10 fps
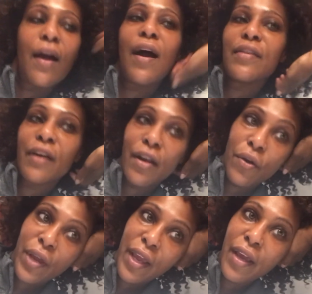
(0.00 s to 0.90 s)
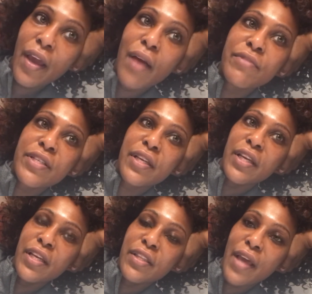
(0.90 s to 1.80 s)
I thought, okay, I'm just going
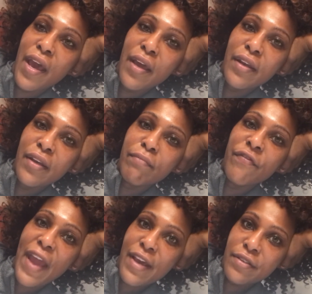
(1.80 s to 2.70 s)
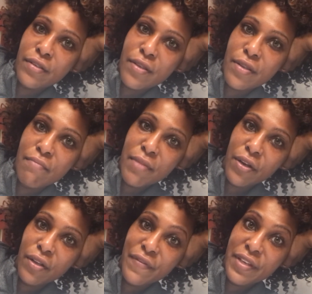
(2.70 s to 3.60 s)
to eat that and fast the
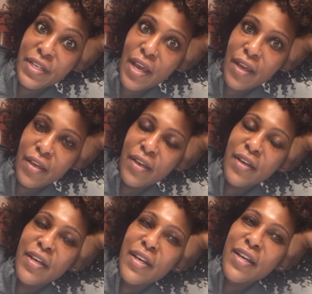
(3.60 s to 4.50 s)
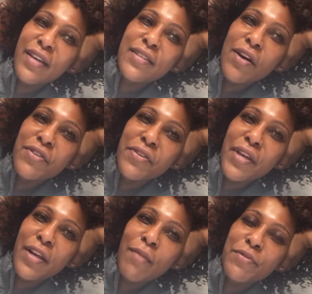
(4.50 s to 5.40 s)
middle of the day. Because also
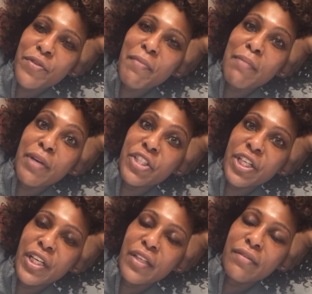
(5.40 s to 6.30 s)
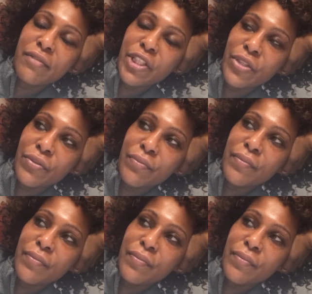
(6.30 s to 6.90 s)
that helps with my budgeting too.